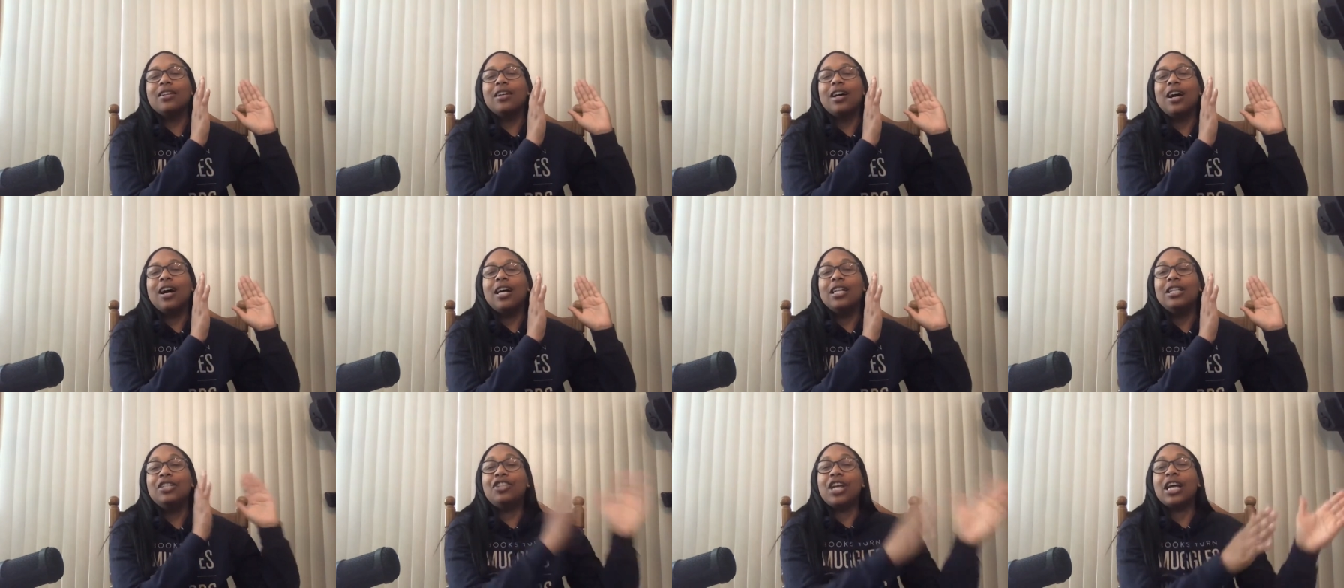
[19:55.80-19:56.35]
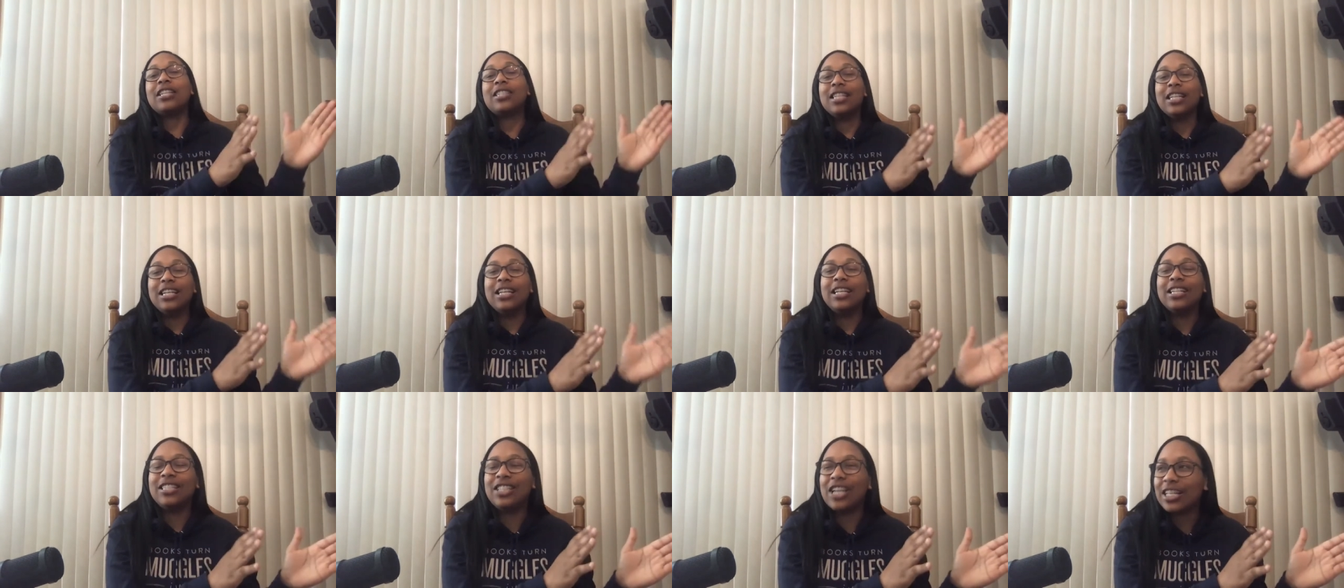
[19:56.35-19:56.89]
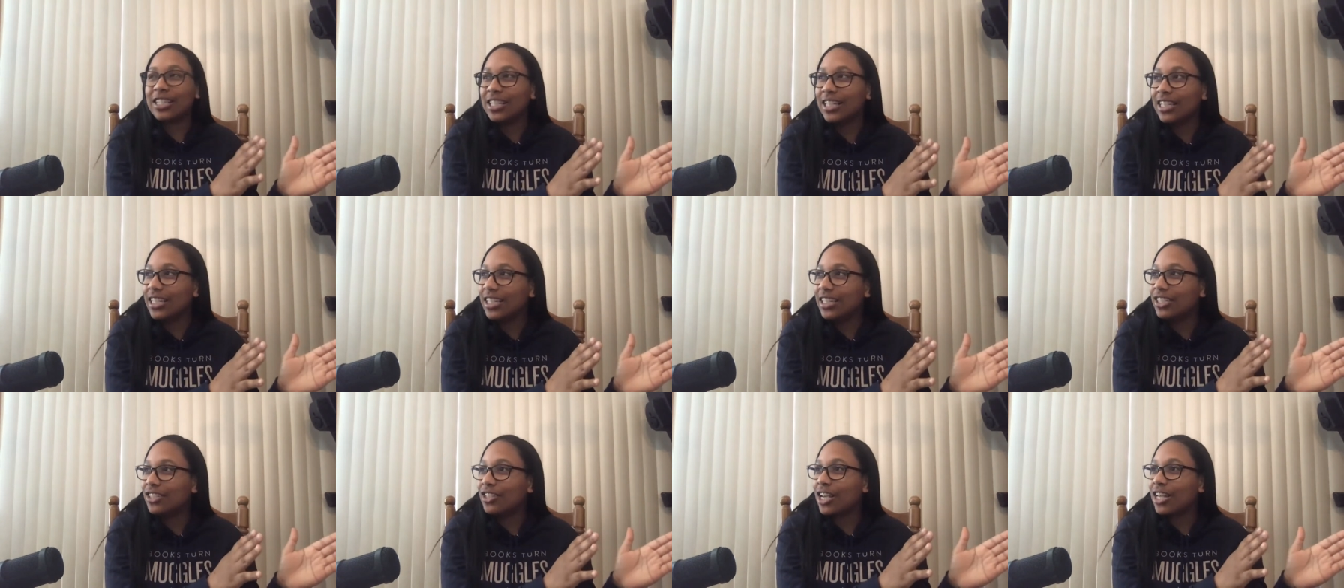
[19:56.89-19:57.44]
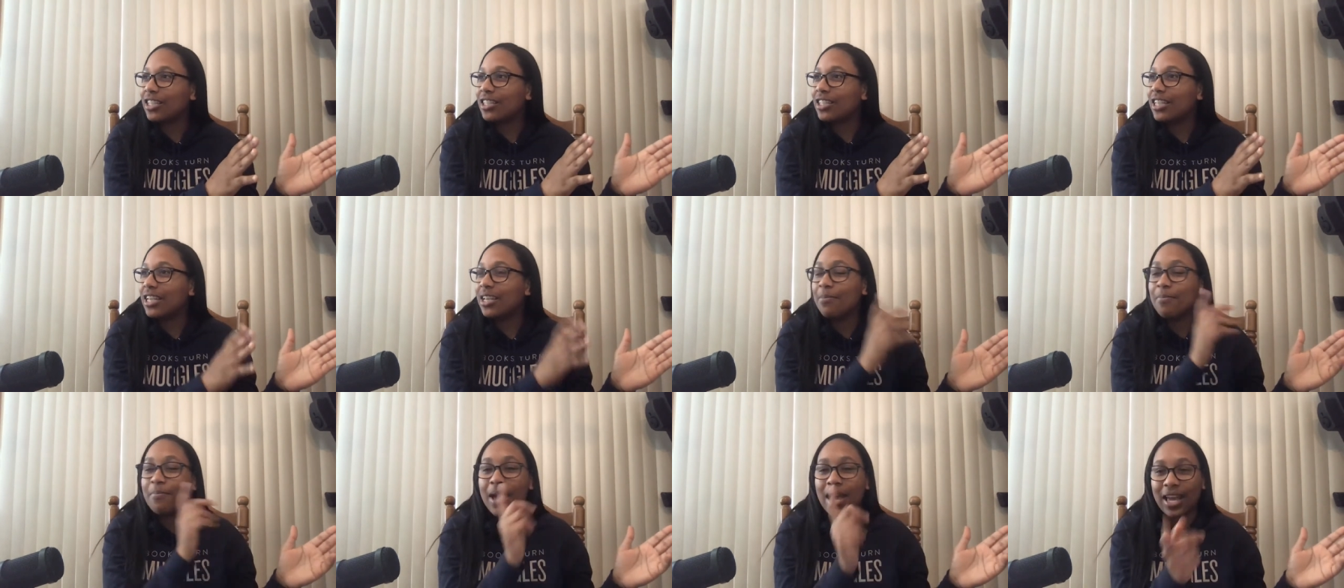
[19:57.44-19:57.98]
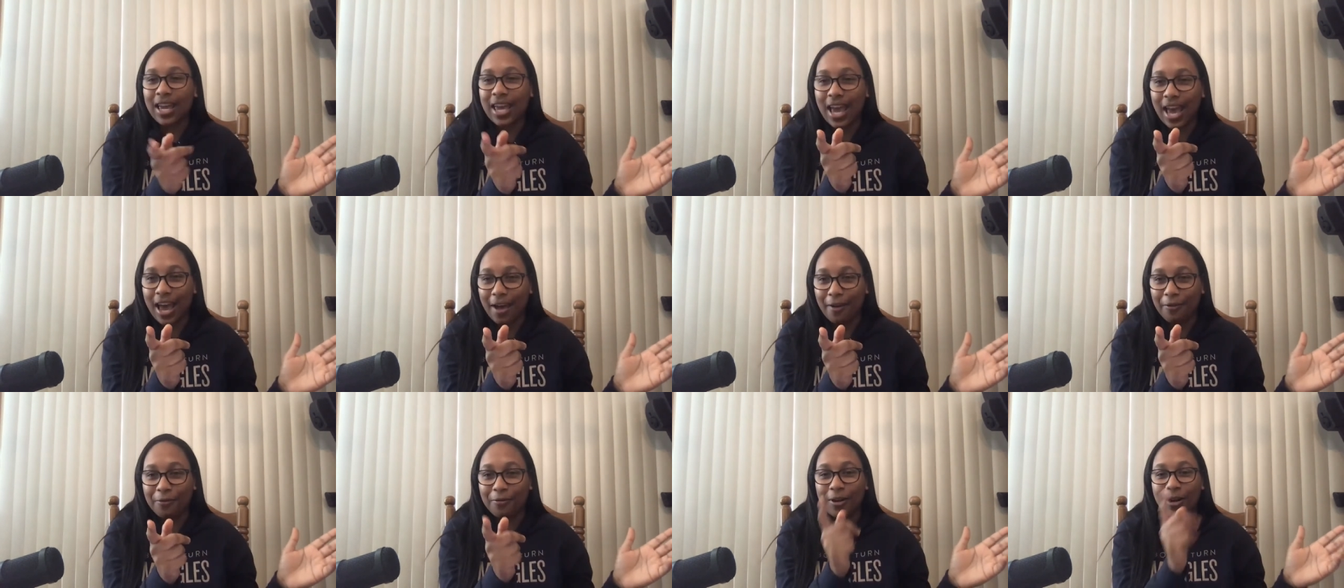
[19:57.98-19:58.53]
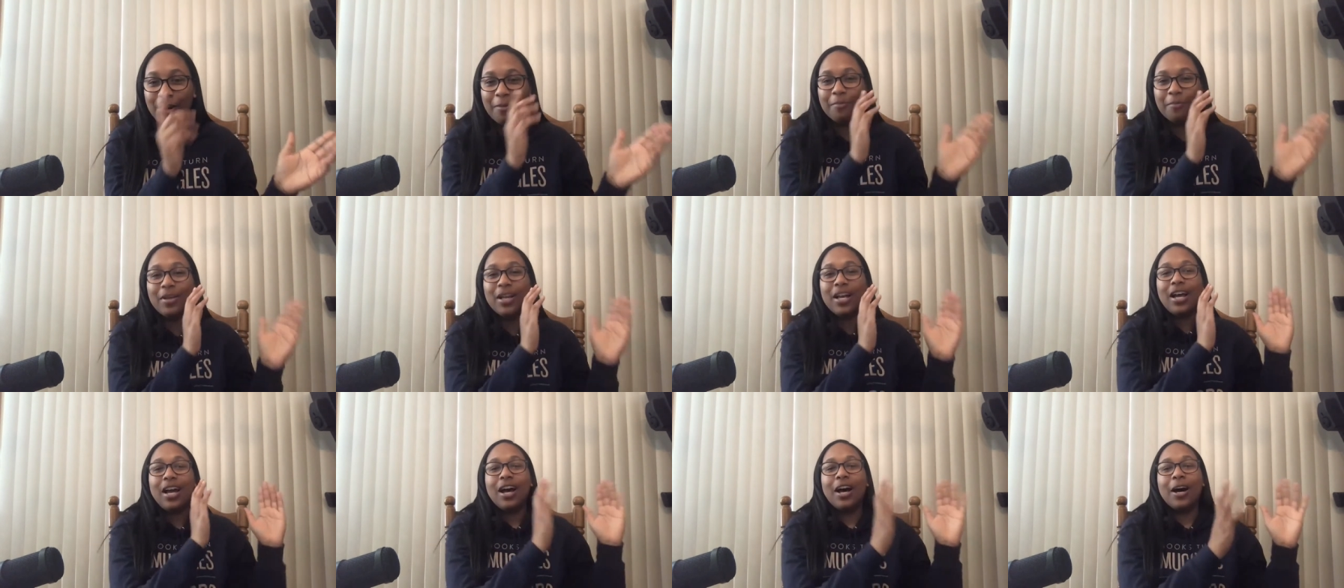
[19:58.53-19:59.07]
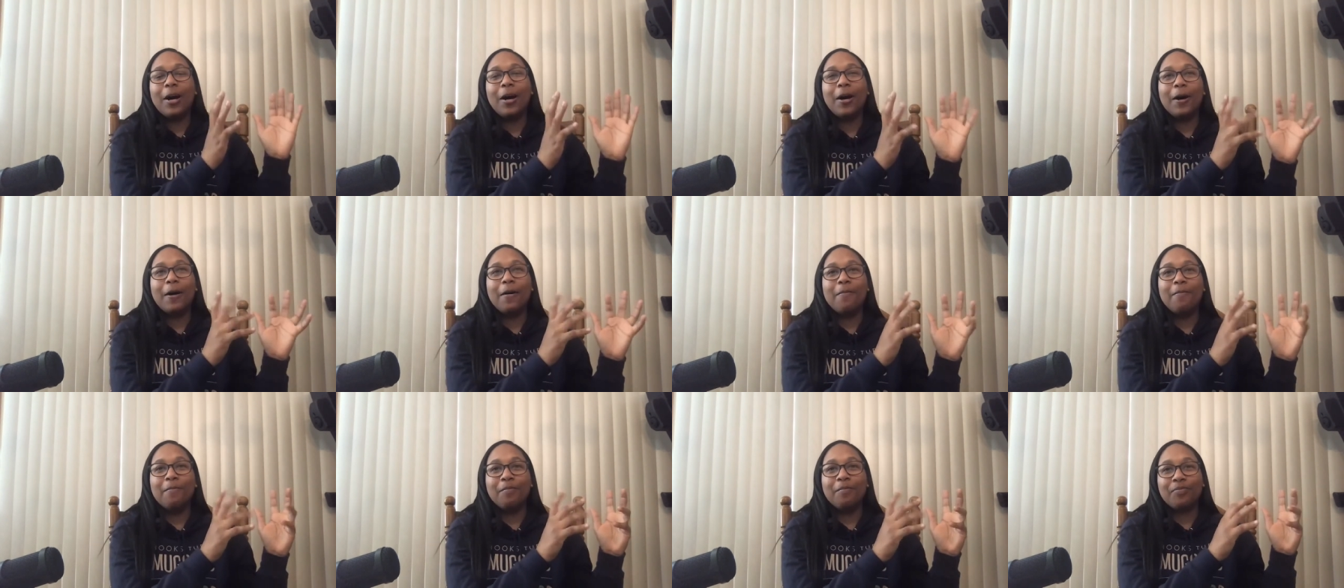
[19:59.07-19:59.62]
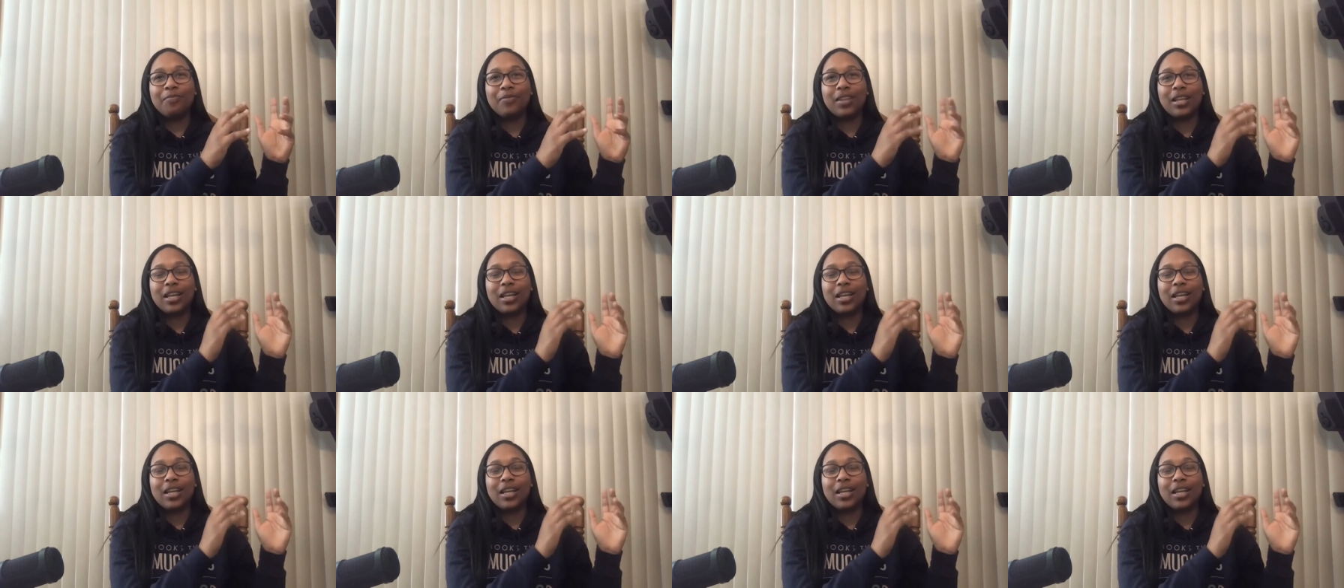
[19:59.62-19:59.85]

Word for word: uh Jesse, Jesse, Jesse Metcalfe from um